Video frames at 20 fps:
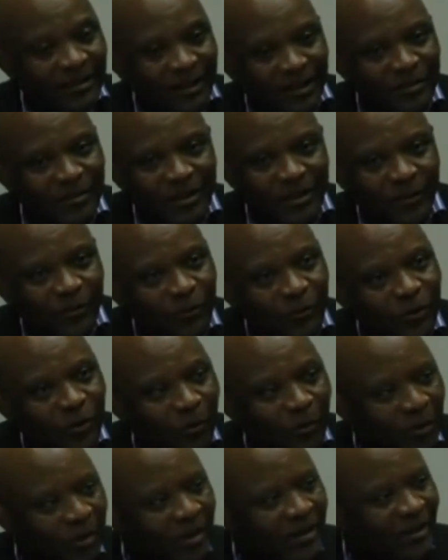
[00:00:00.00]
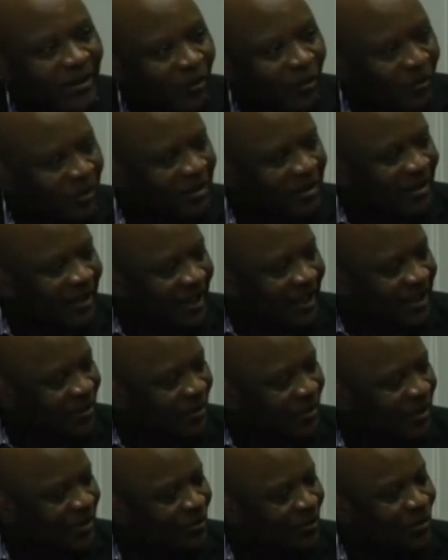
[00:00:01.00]
I mean, if you compare the numbers last
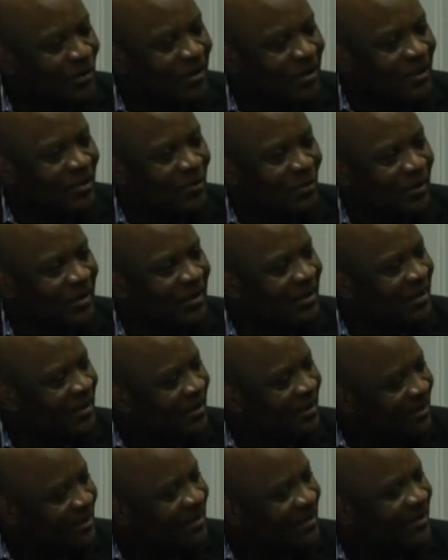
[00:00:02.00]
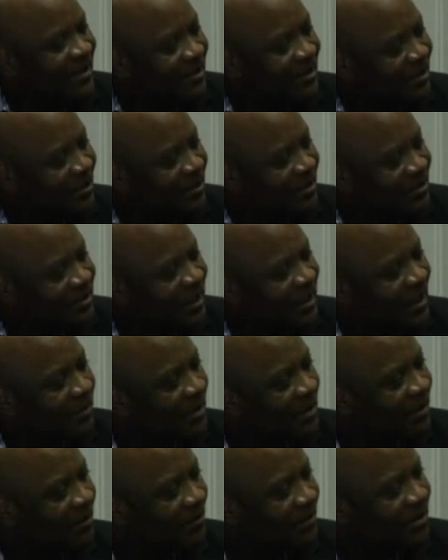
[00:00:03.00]
week with this week, there's a
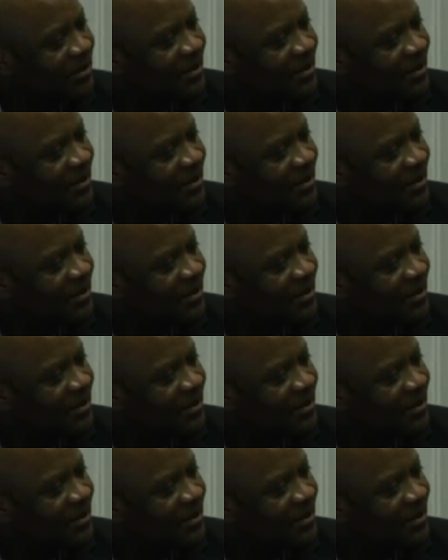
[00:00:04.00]
sharp increase